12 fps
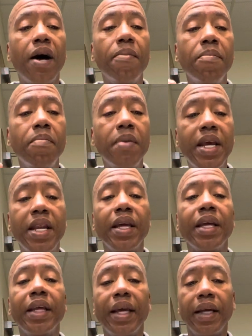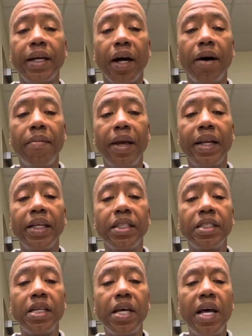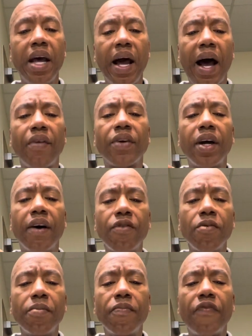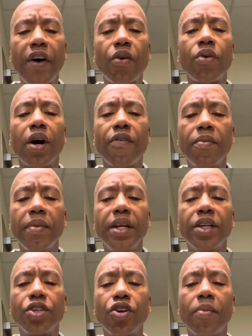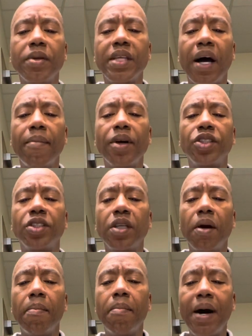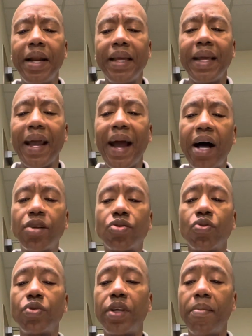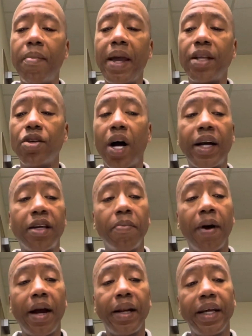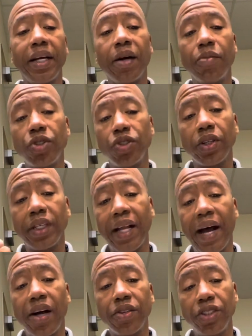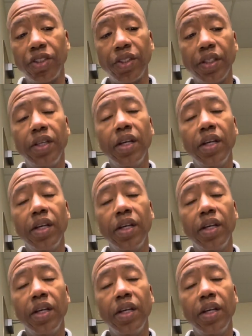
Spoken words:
median income, and is how the federal government determines how much money a household can make to occupy an income restricted housing unit.